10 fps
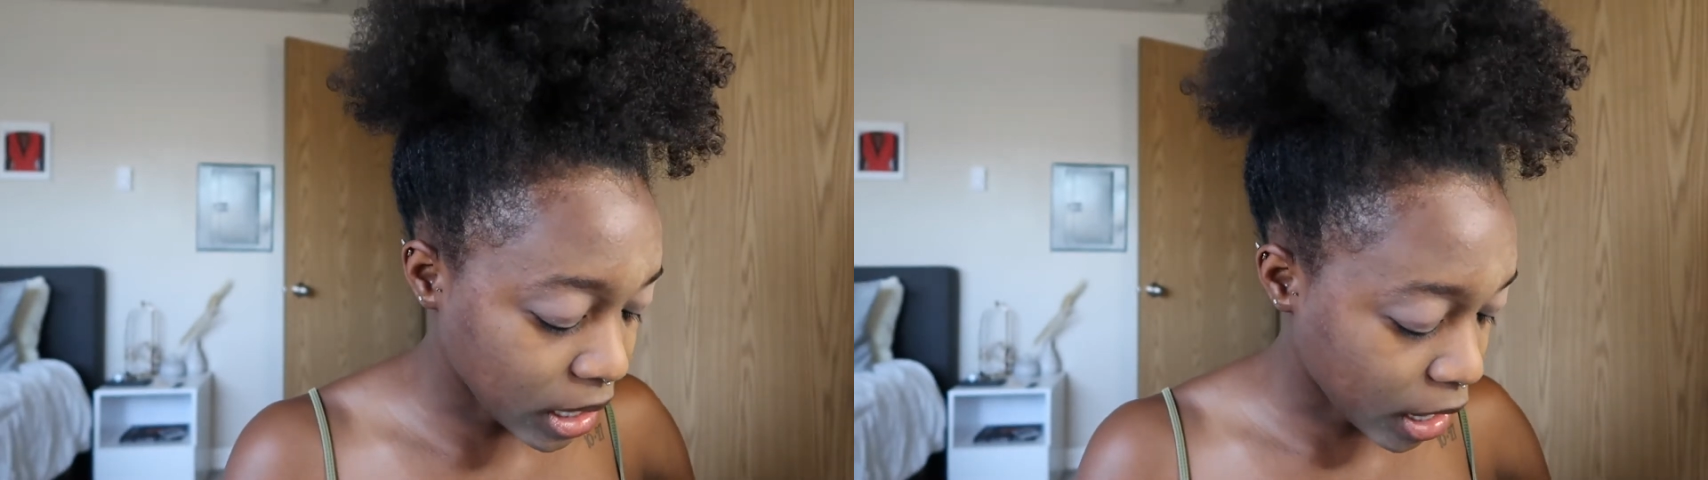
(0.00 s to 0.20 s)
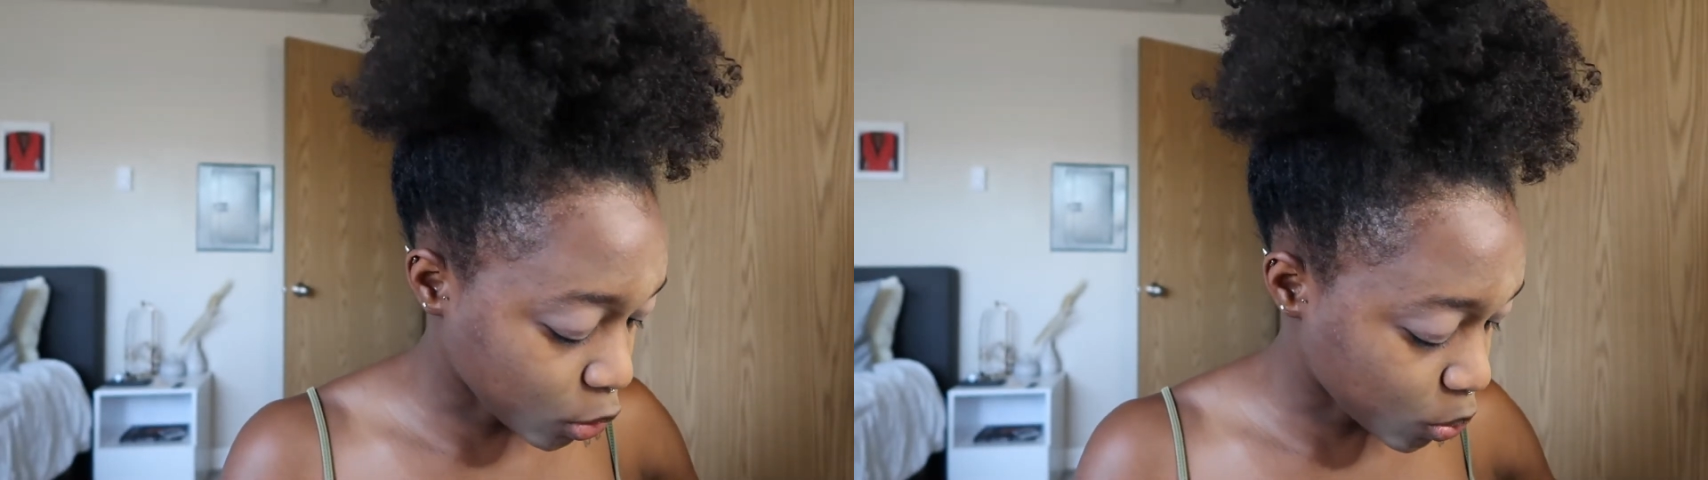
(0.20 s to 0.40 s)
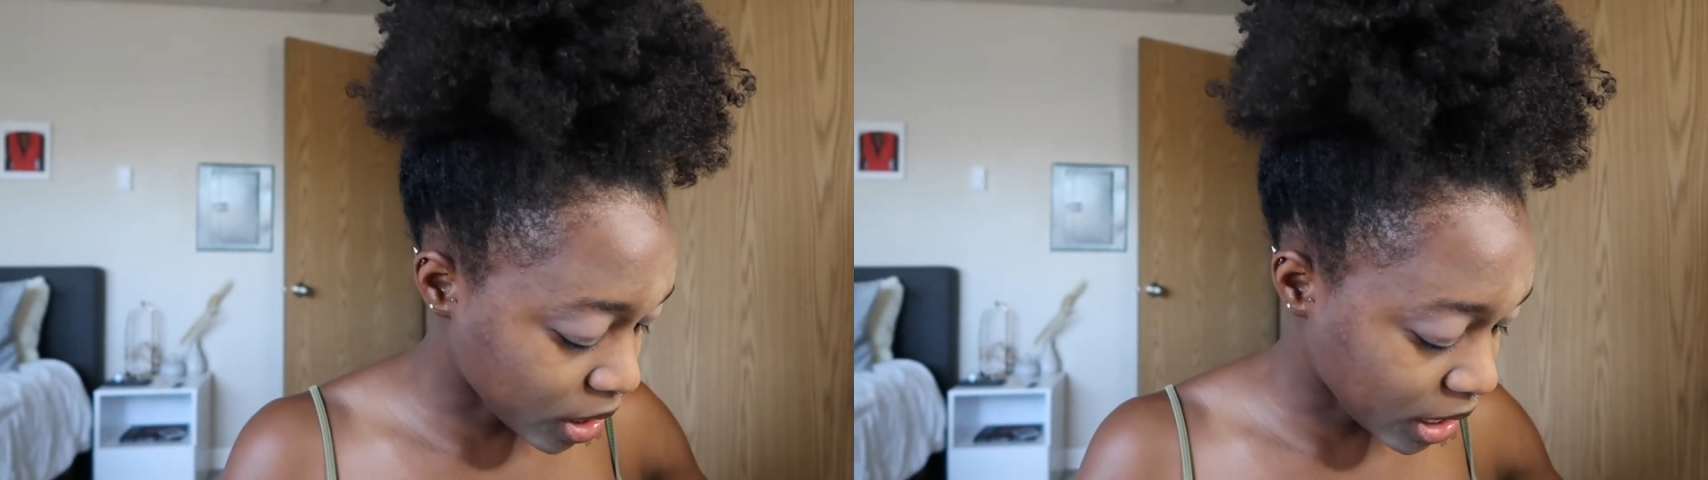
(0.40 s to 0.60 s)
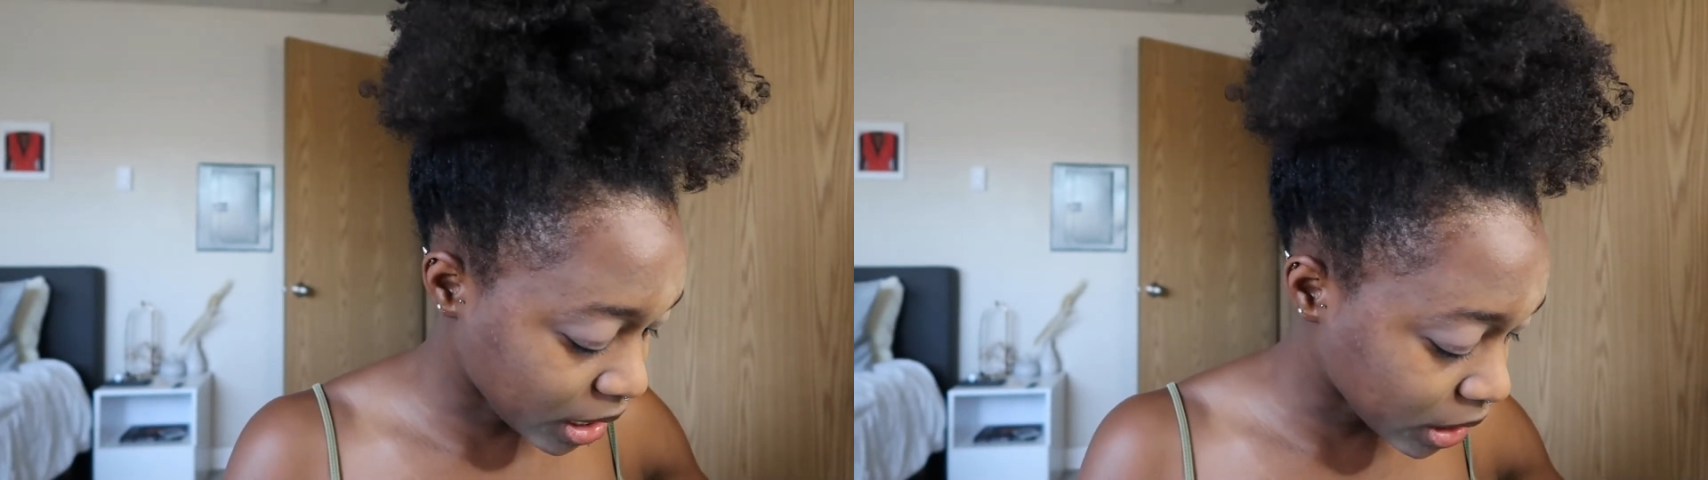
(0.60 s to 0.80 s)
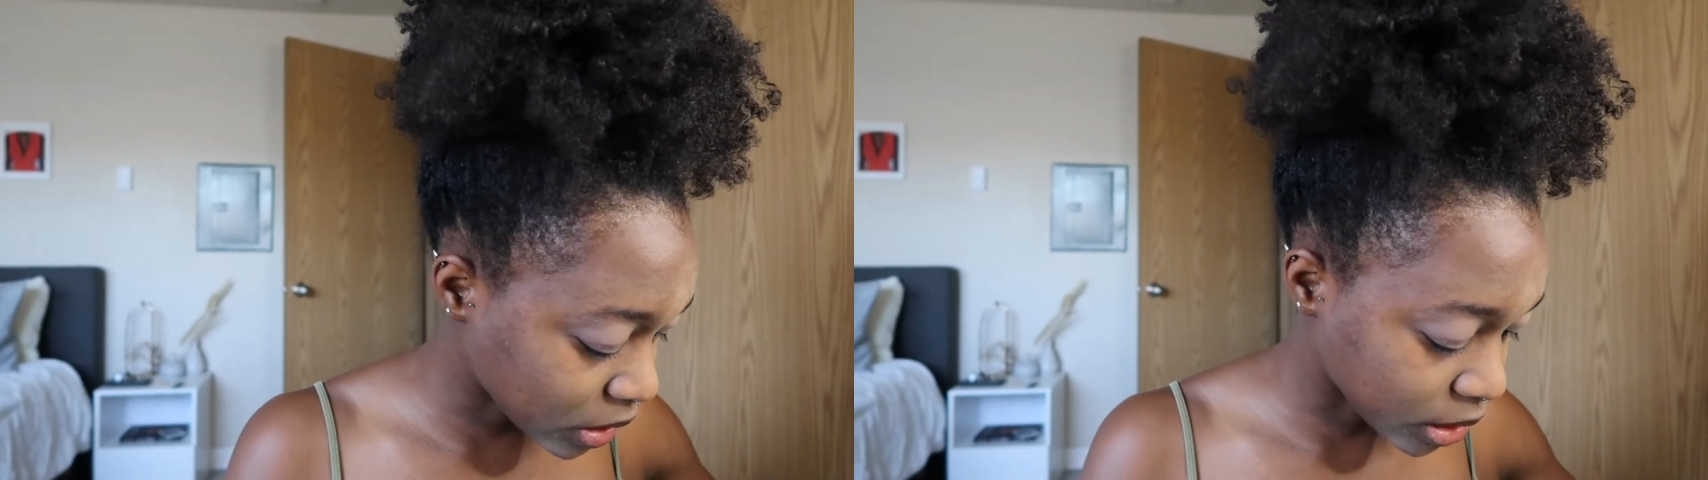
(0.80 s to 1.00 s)
I don't want
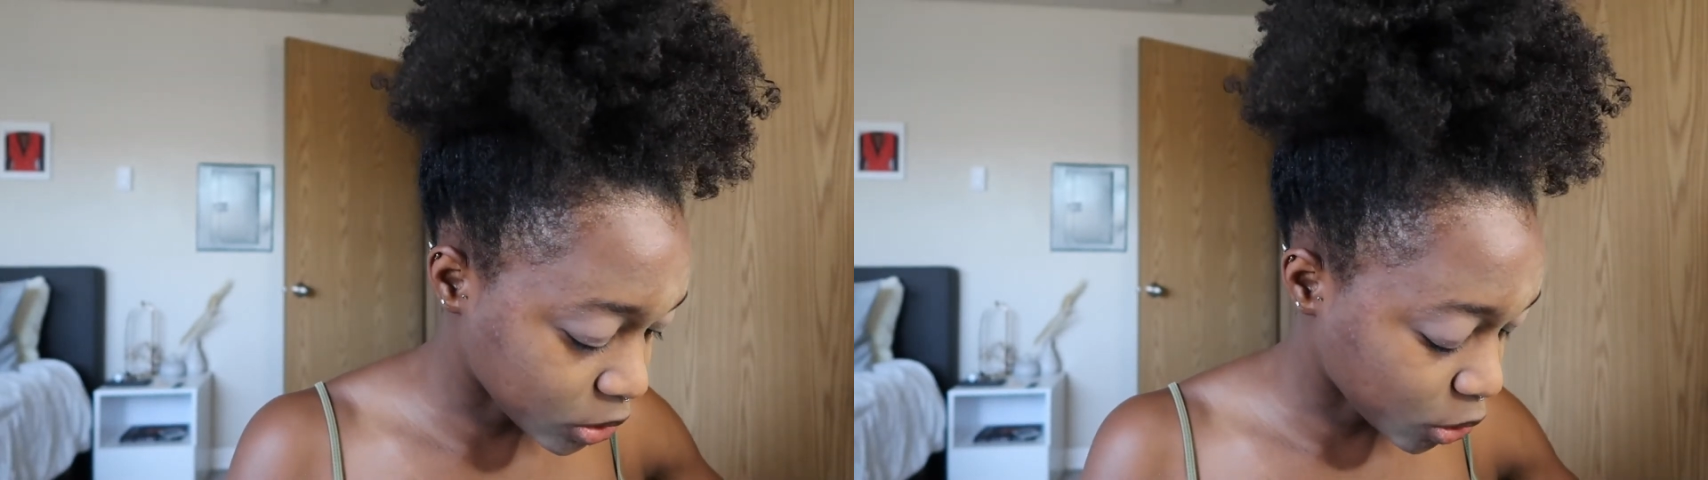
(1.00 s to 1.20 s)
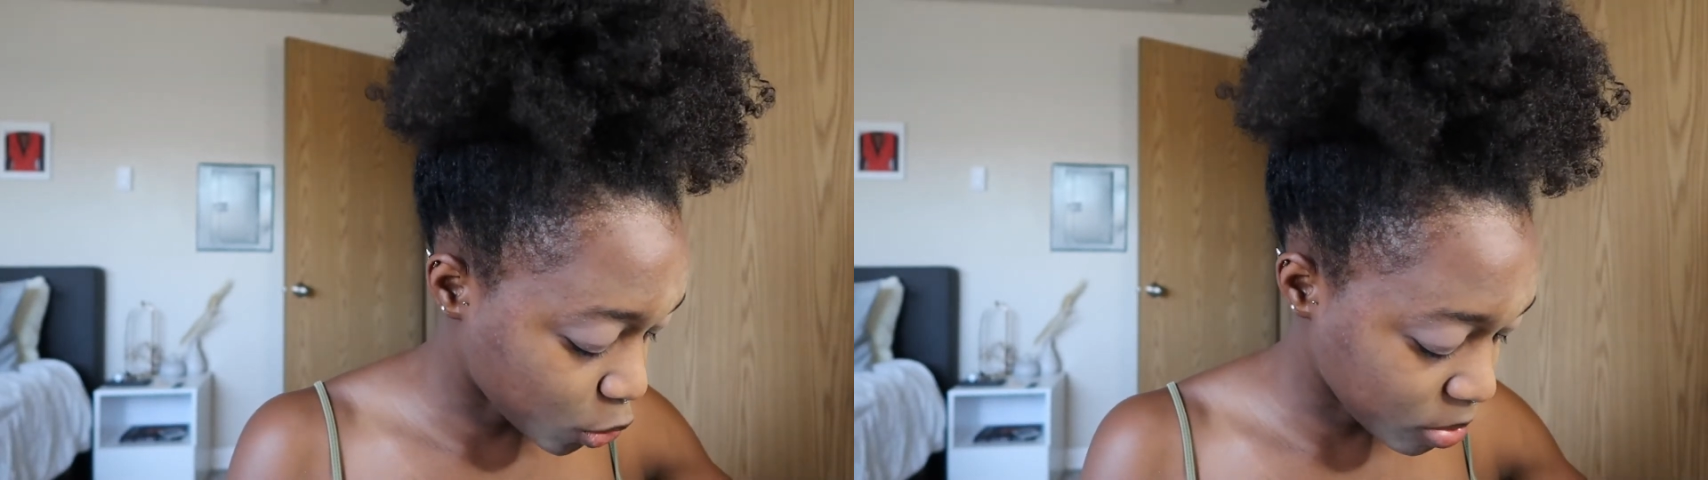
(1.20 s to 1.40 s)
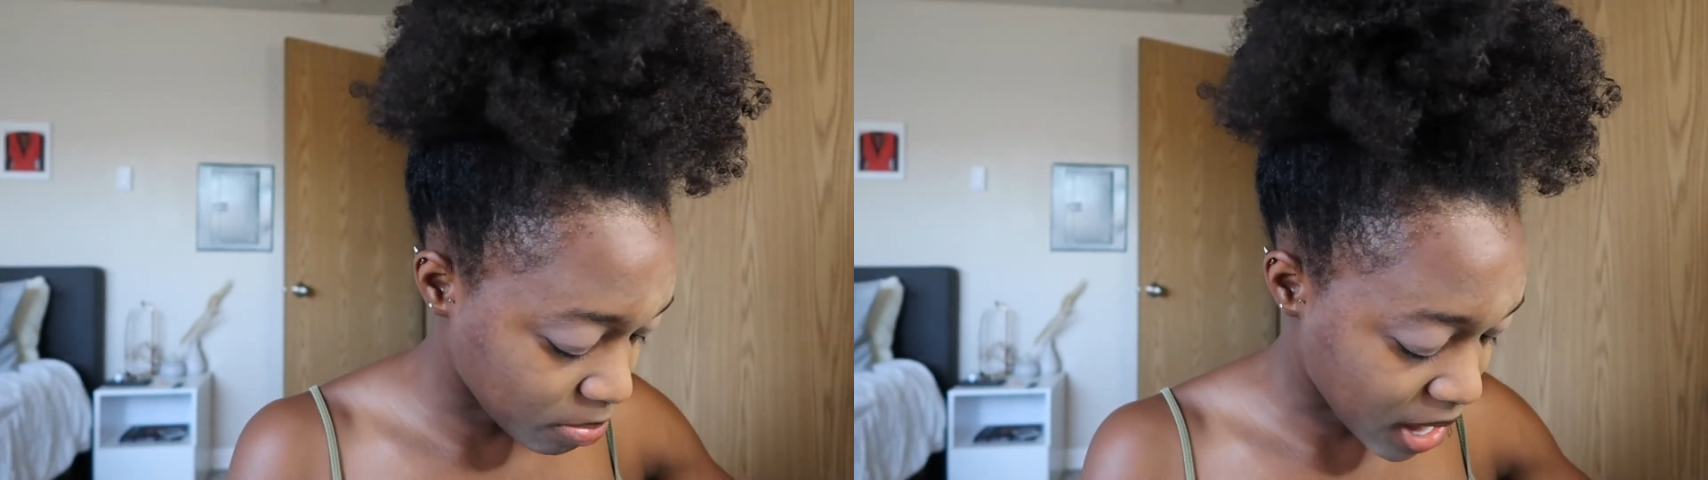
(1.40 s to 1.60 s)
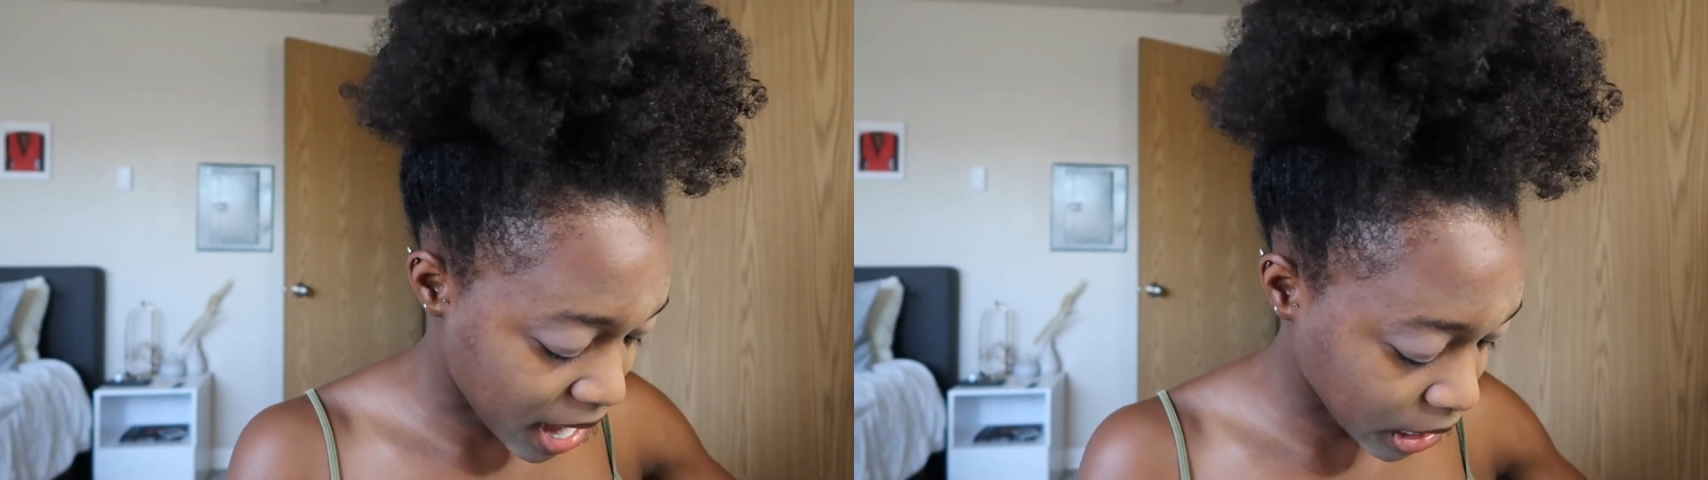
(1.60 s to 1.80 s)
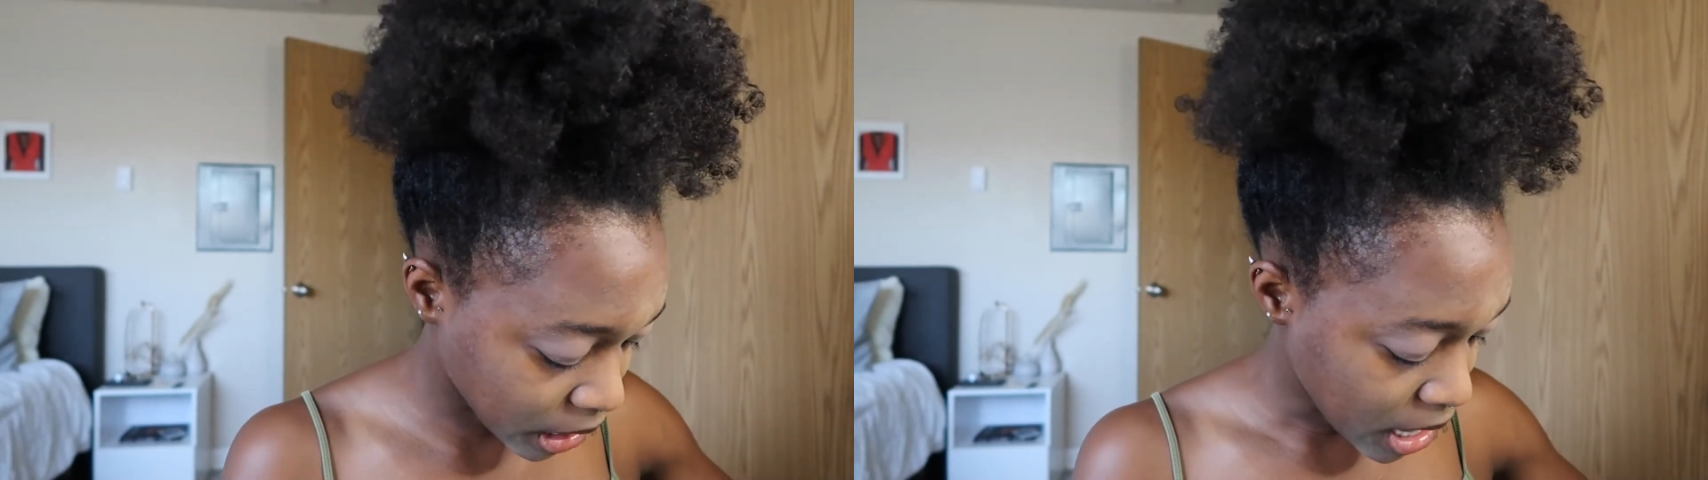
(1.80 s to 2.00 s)
anything to hold me
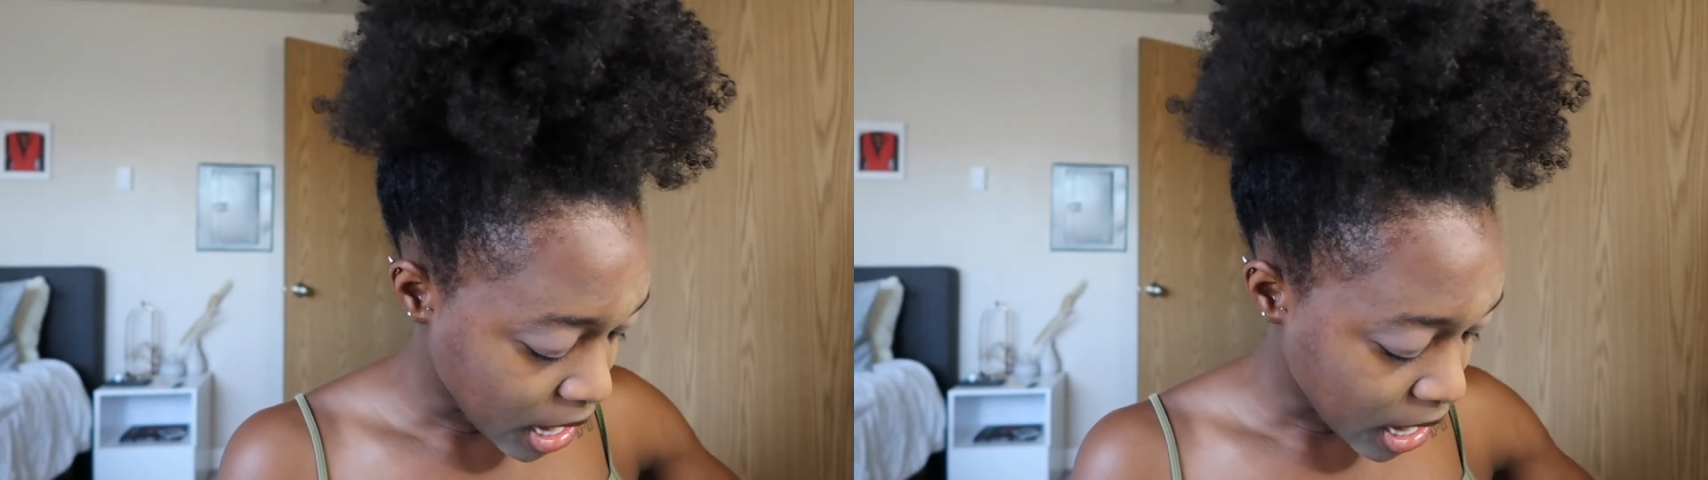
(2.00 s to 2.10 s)
back.